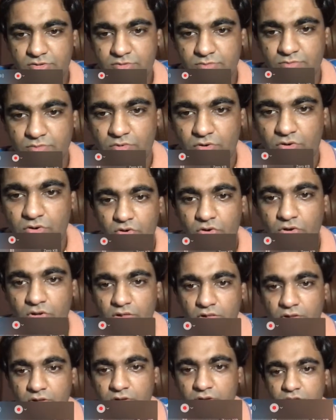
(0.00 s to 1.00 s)

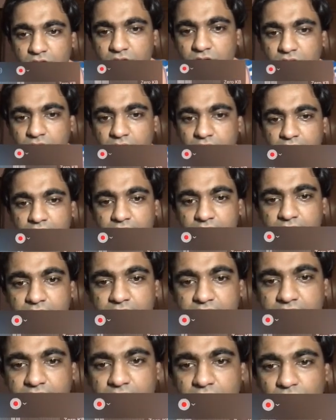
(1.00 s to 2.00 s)
smaller
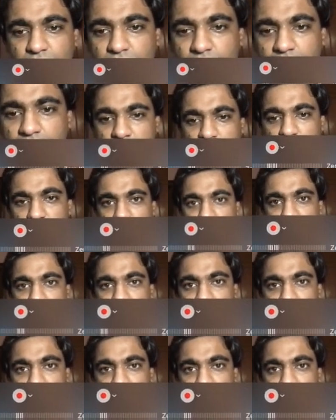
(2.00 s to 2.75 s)
and tell you how to